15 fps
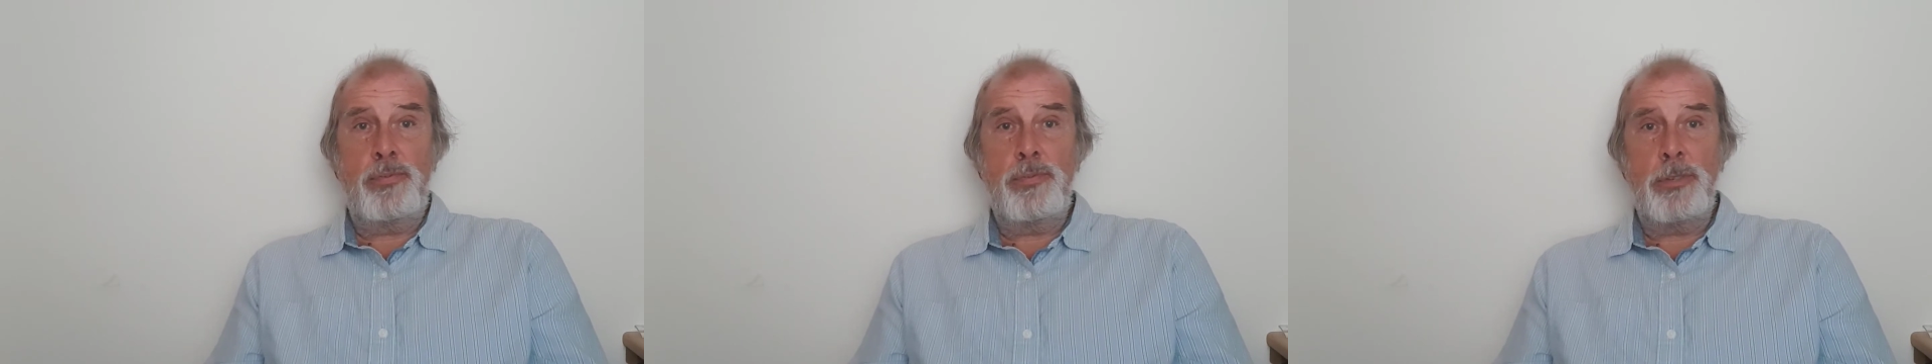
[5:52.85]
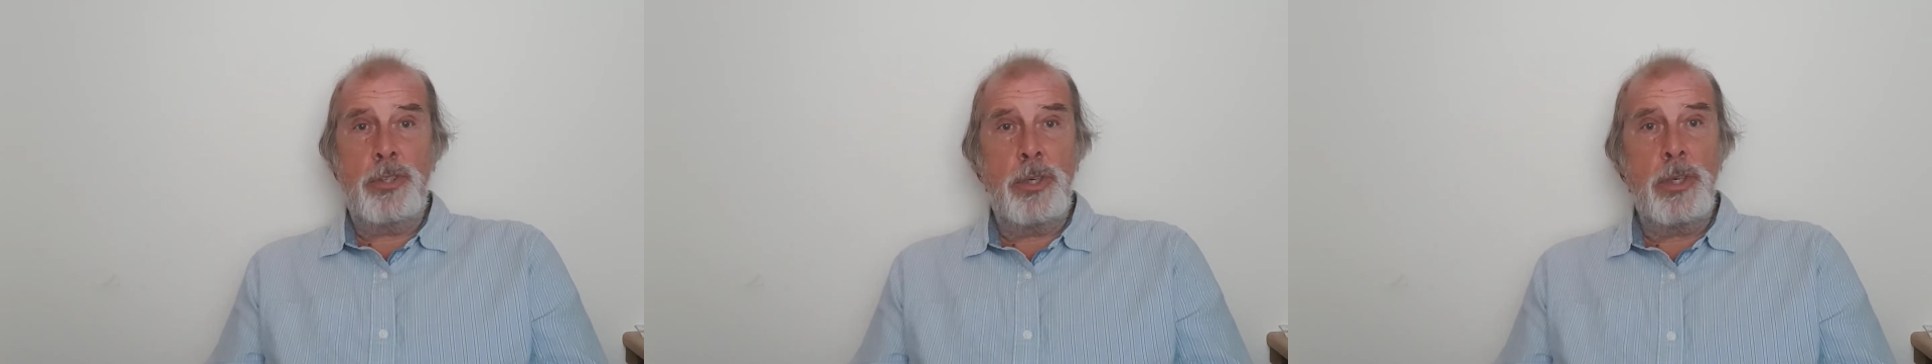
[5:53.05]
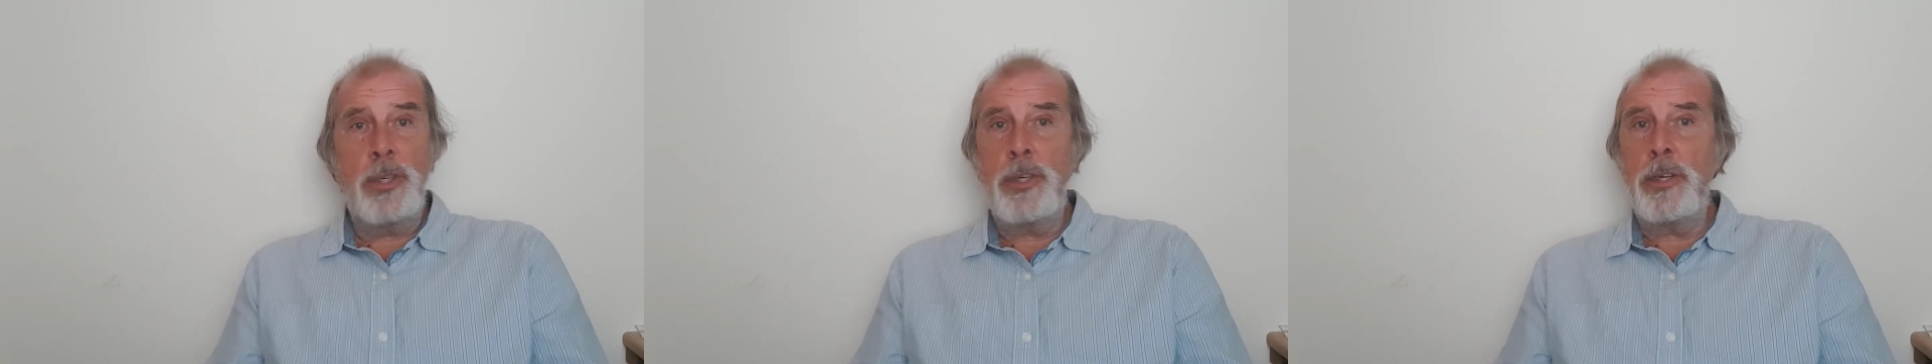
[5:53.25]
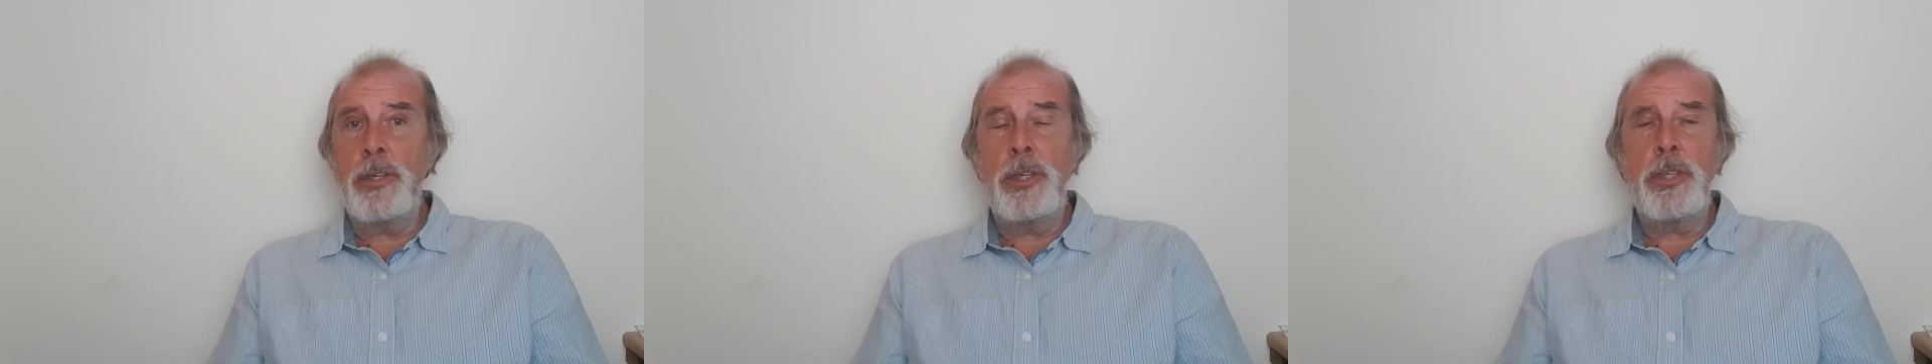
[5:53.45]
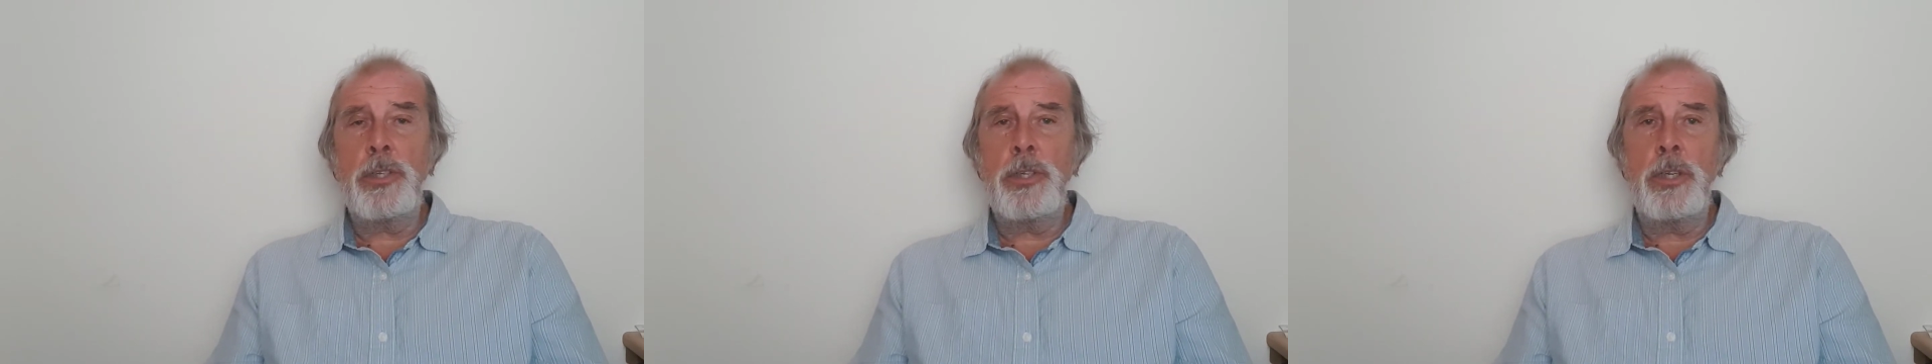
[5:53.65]
I should have done
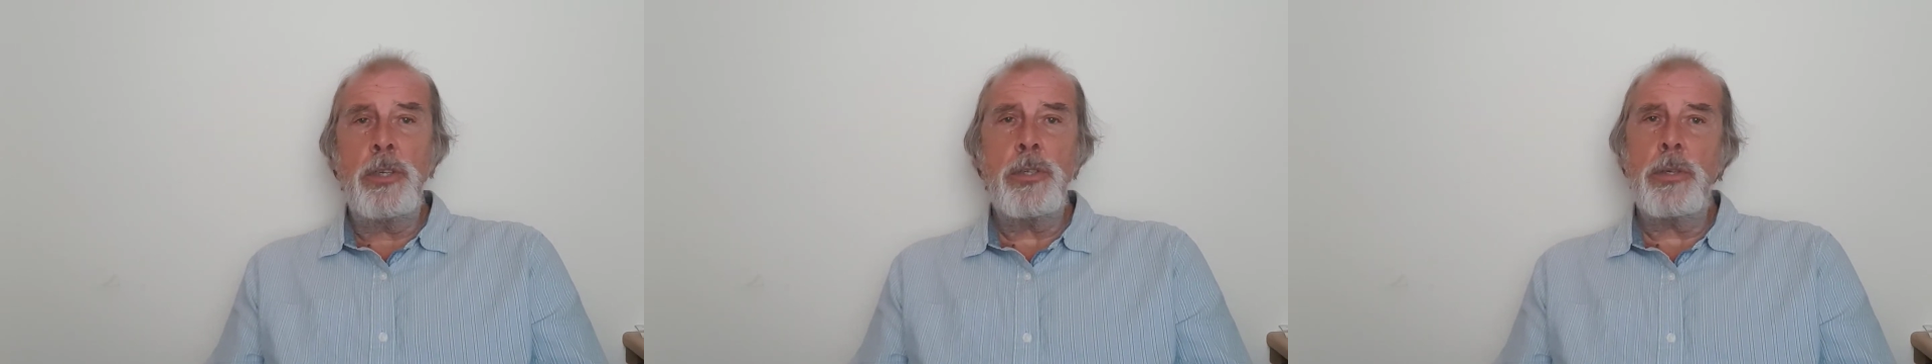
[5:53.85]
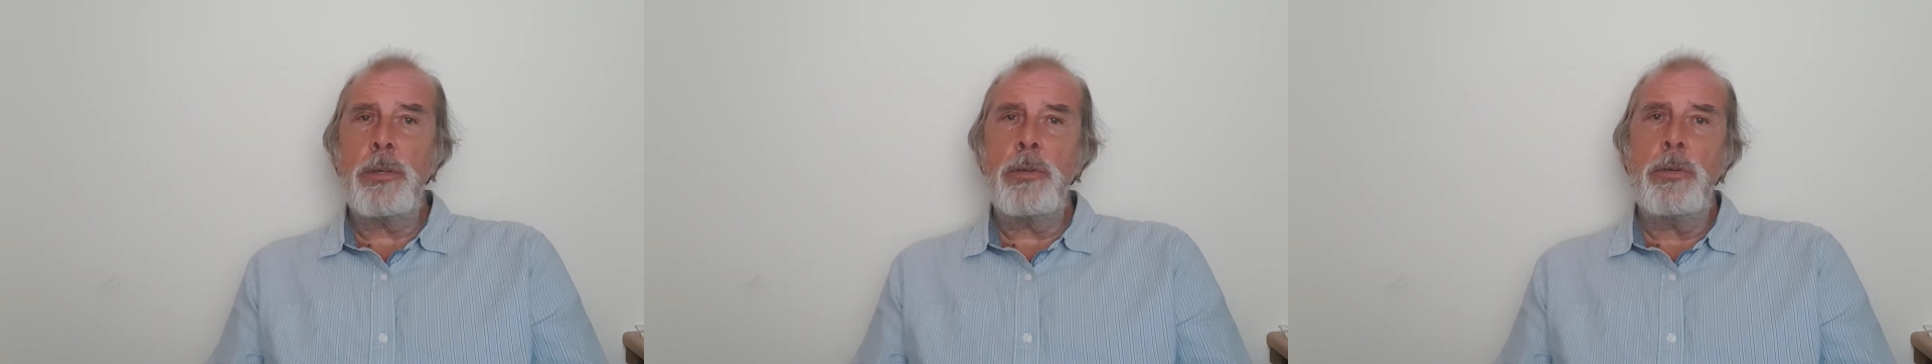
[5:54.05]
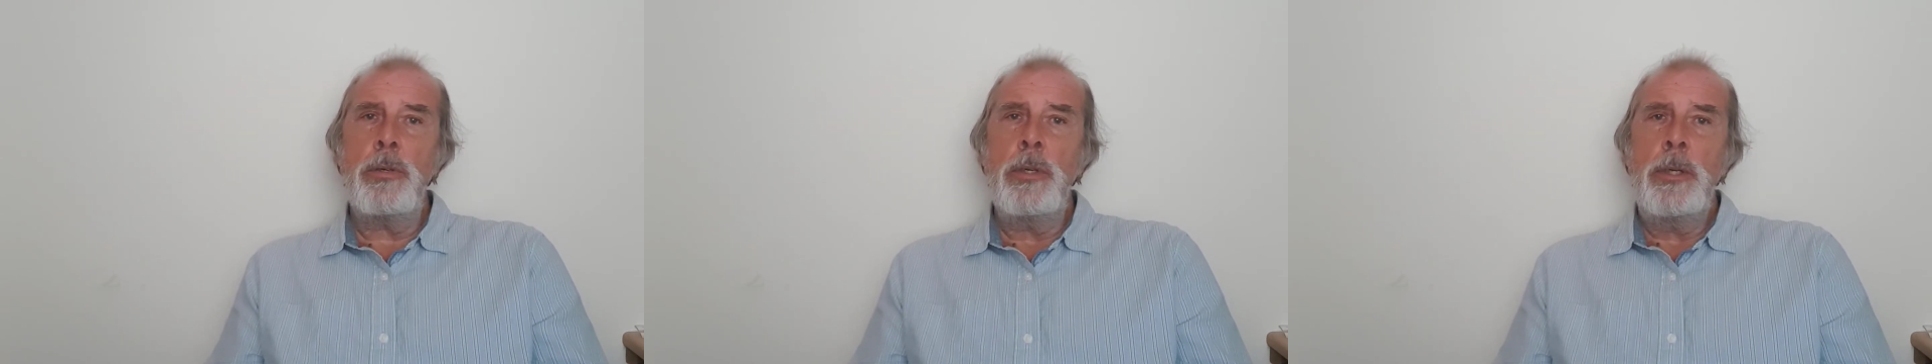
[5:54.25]
this years ago.